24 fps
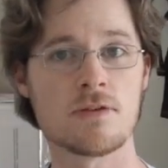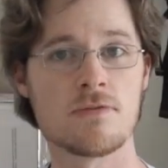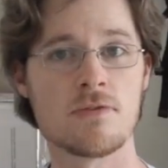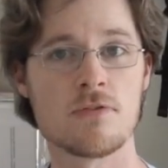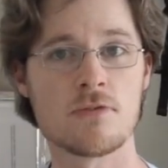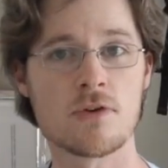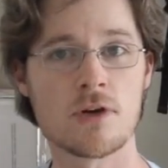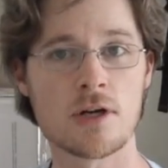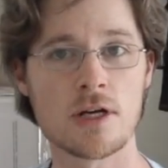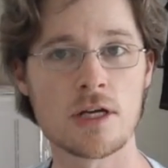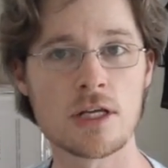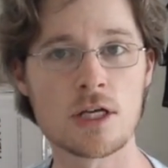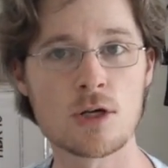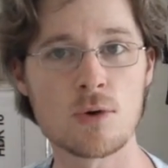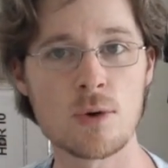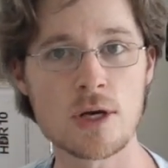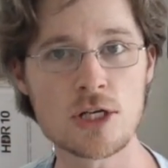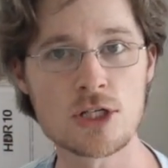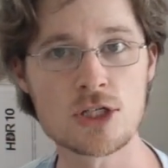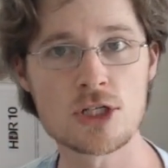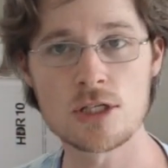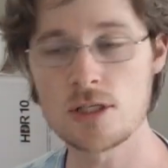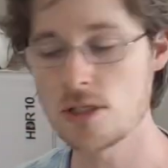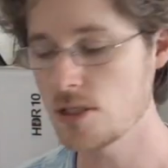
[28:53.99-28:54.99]
If you've got any
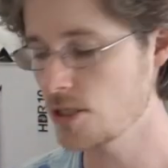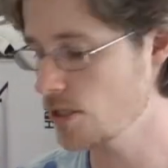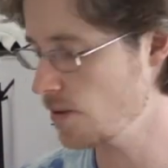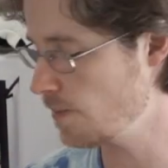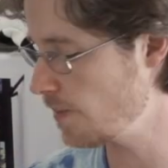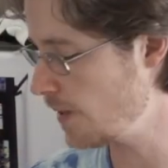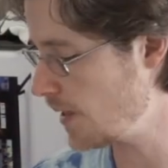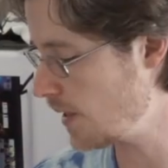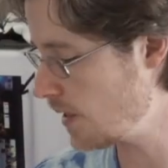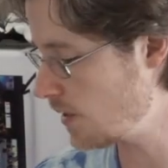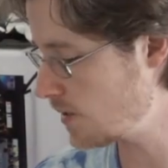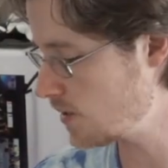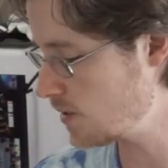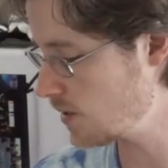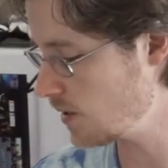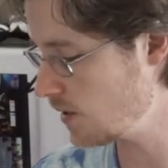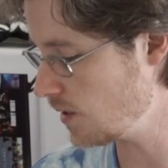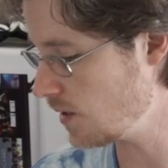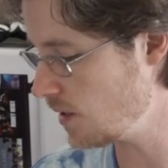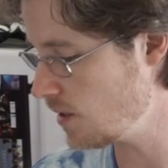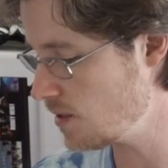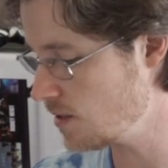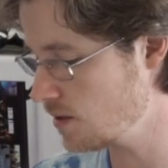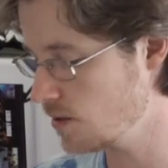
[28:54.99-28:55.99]
questions about
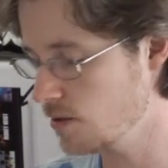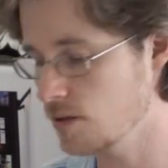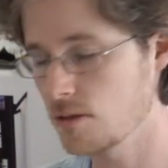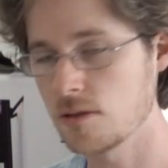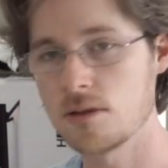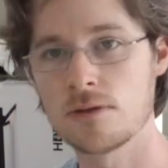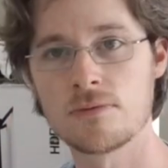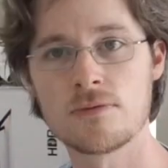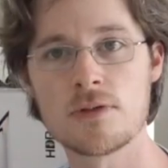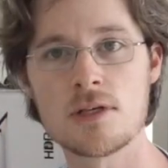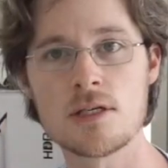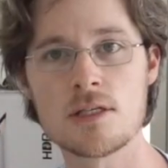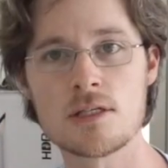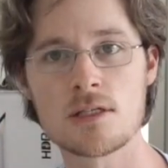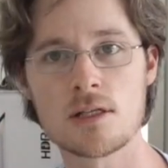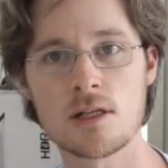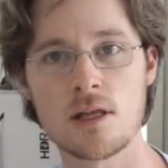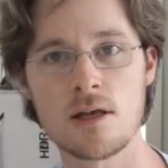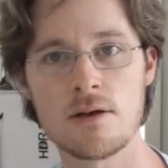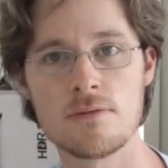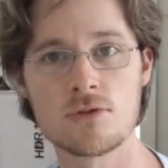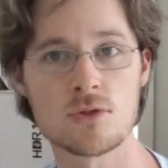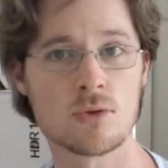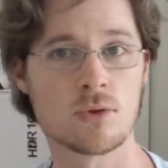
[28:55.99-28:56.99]
either of these
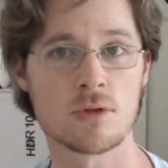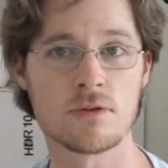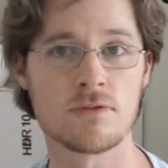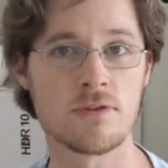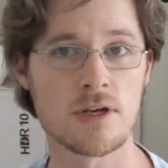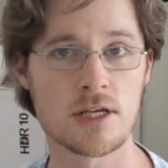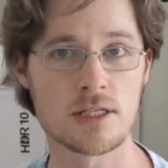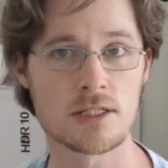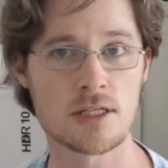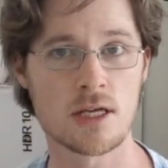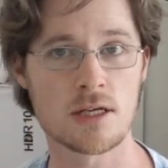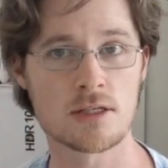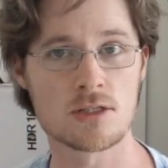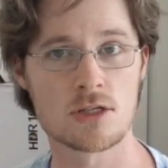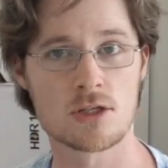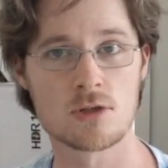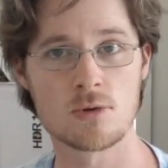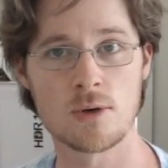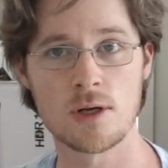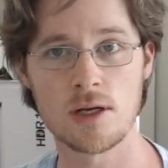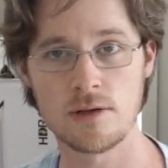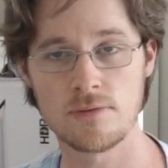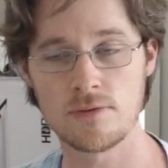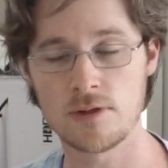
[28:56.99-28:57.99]
gloves or the Fairtex as
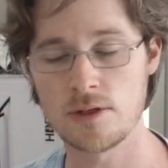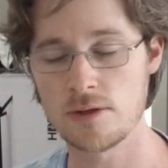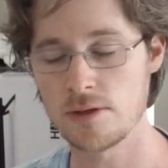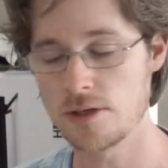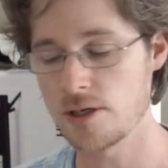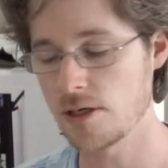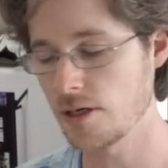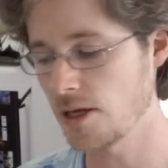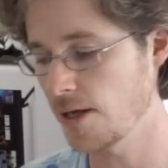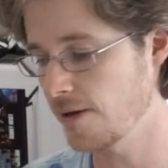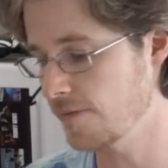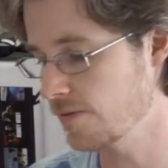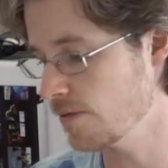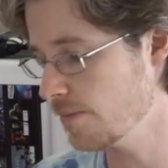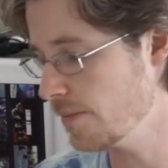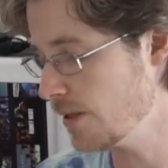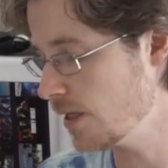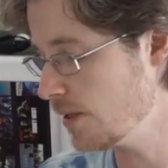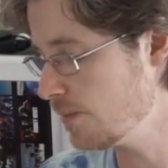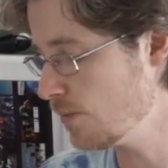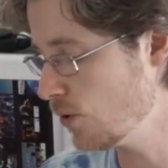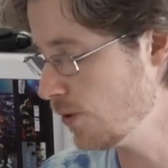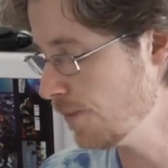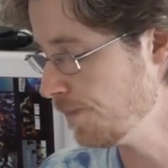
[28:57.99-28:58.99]
well, even though I don't have them
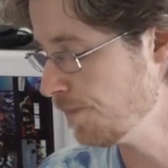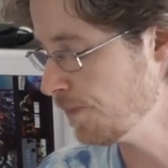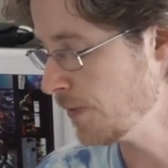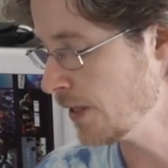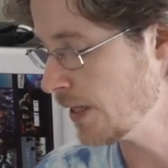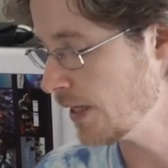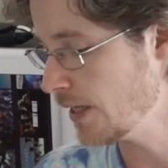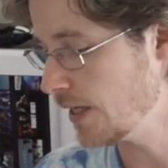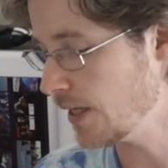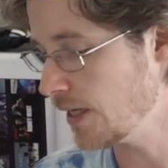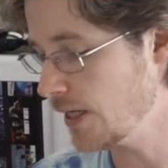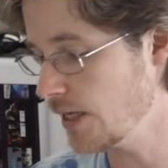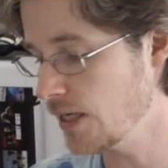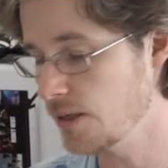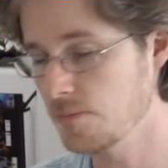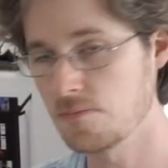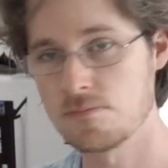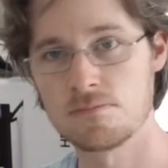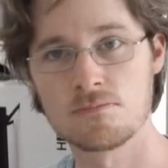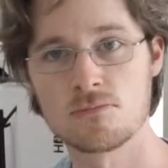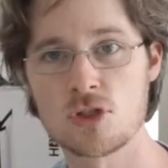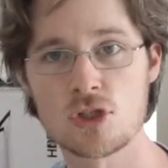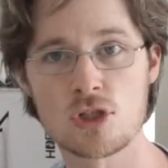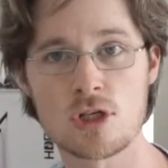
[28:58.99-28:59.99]
anymore,
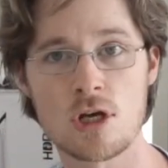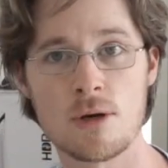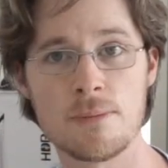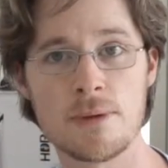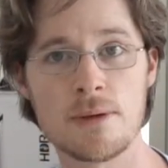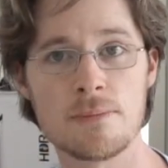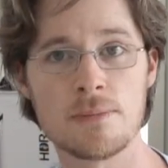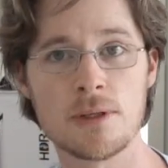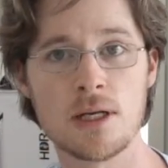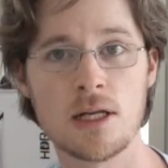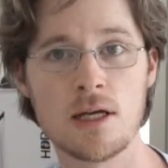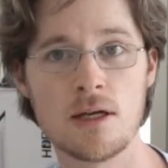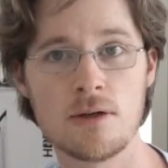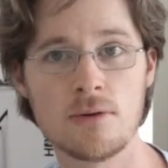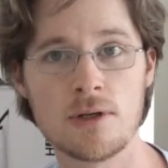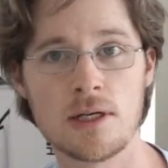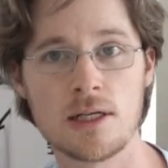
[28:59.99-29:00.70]
just comment below